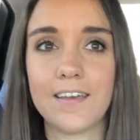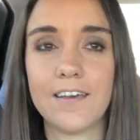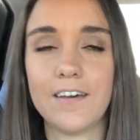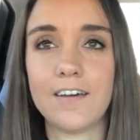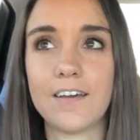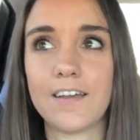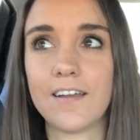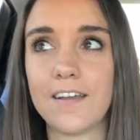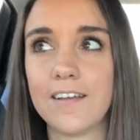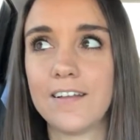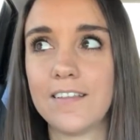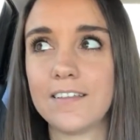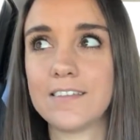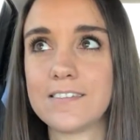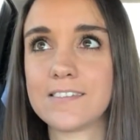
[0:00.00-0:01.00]
Okay,
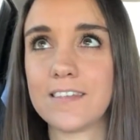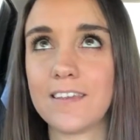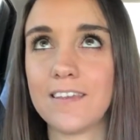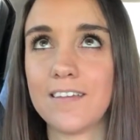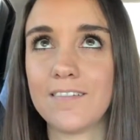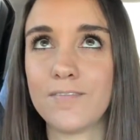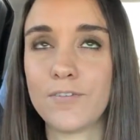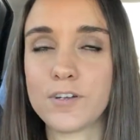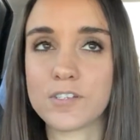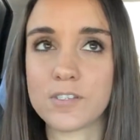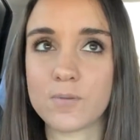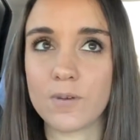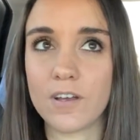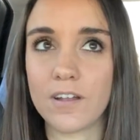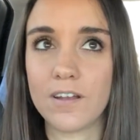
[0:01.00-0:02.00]
let's see.
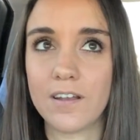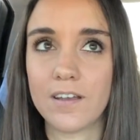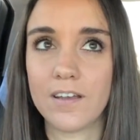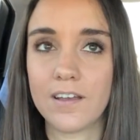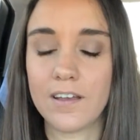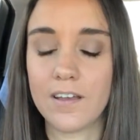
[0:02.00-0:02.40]
First one.